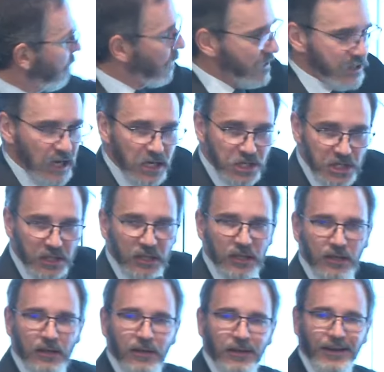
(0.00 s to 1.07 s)
the recession,
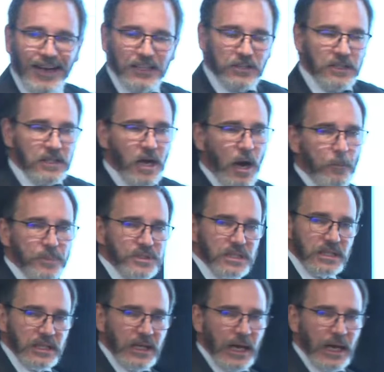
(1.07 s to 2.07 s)
actually the opposite can